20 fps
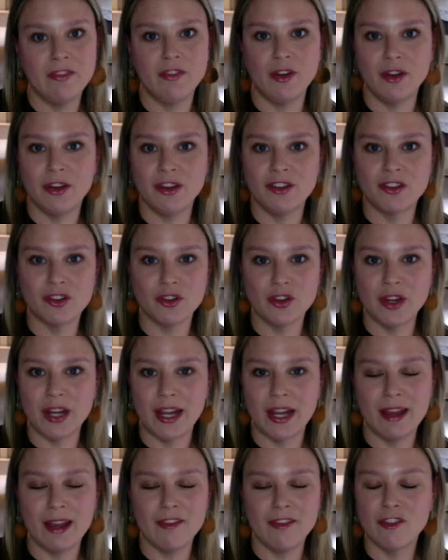on a
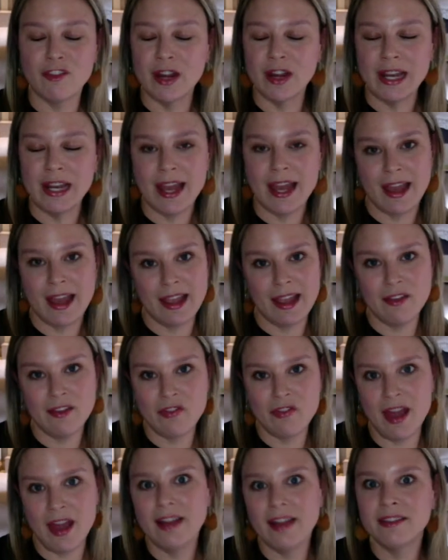tree every day if
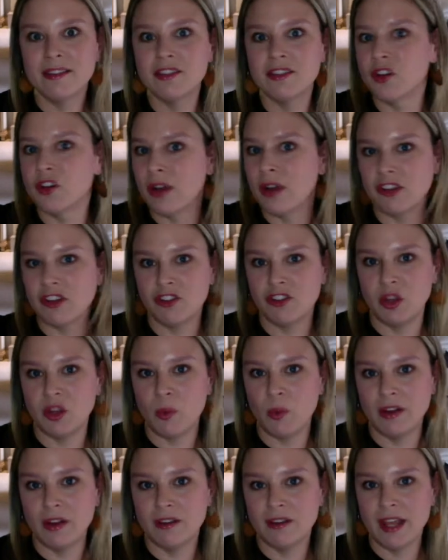that's the direction you
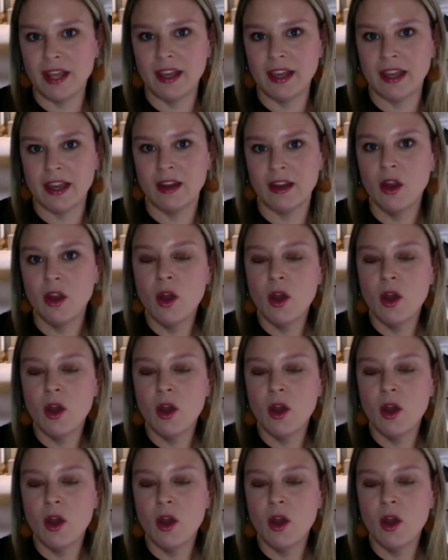want to take it.